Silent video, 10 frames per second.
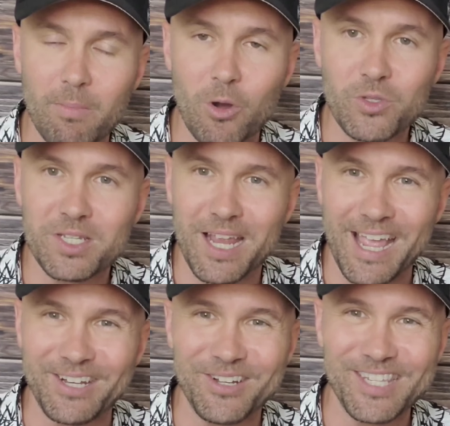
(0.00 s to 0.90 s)
most
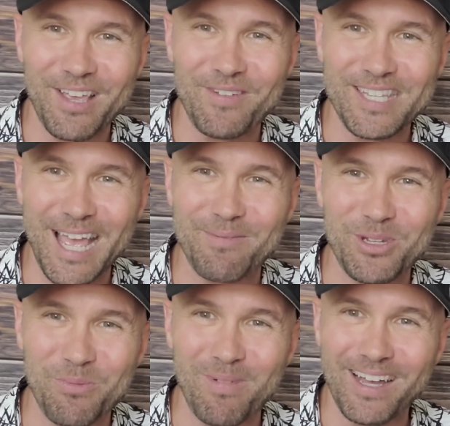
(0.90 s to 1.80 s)
standards, 7 times
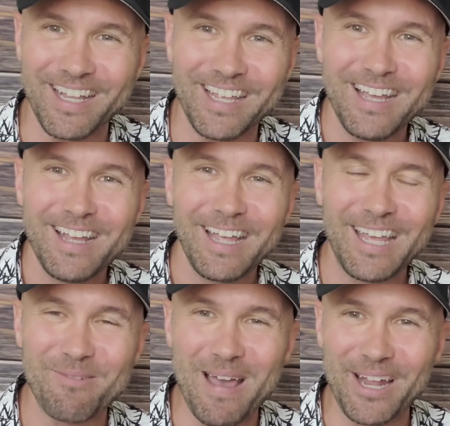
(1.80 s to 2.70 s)
your money
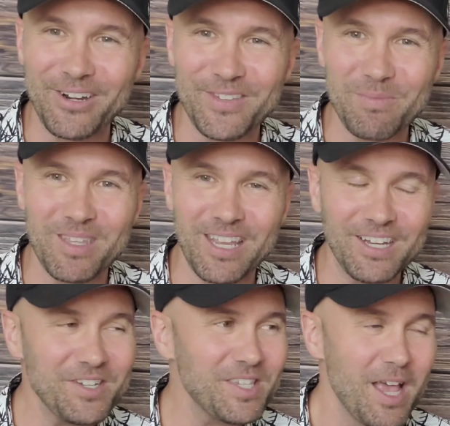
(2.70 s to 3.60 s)
in a matter of some
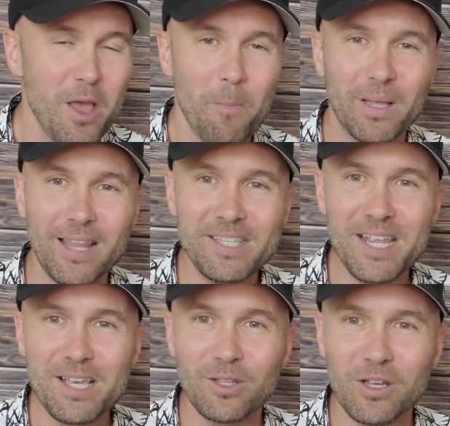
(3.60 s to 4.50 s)
years. But let's
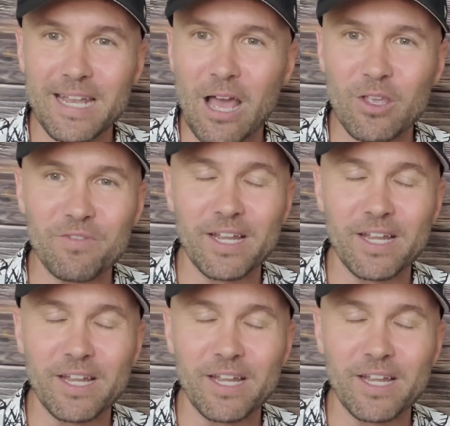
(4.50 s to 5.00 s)
take a look now even